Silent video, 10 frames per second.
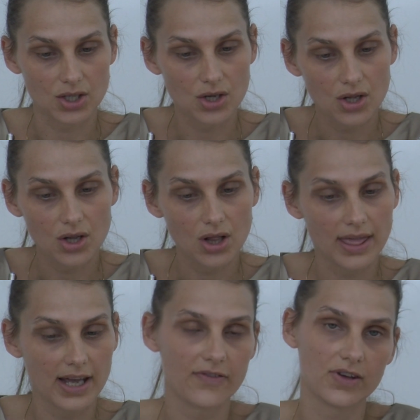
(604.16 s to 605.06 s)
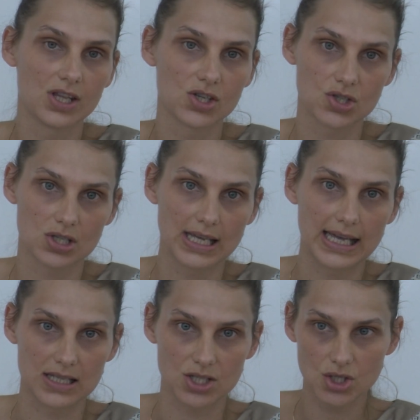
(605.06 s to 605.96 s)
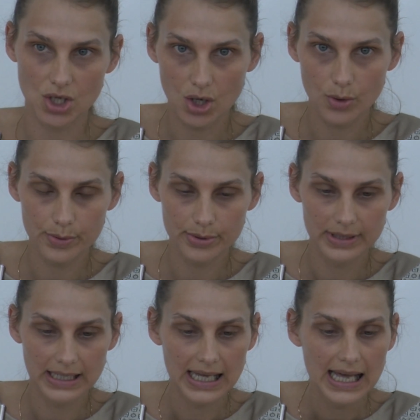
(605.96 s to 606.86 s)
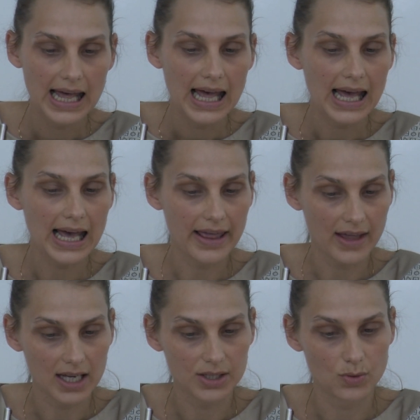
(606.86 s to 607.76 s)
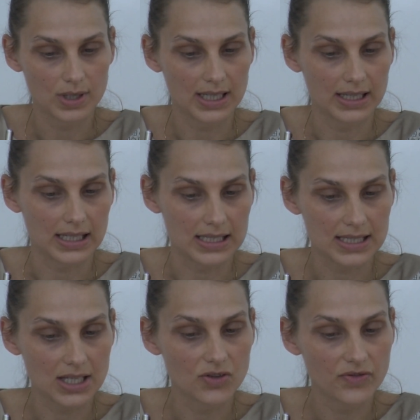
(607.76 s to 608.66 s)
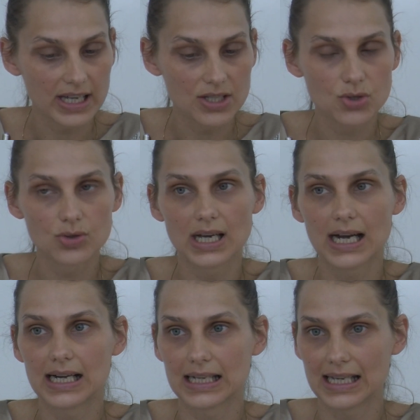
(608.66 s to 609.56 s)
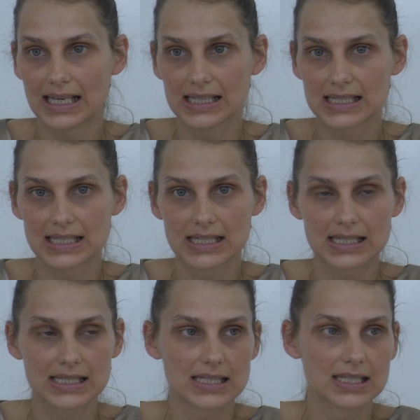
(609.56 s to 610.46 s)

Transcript: goal definition and scope. Another one is inventory analysis.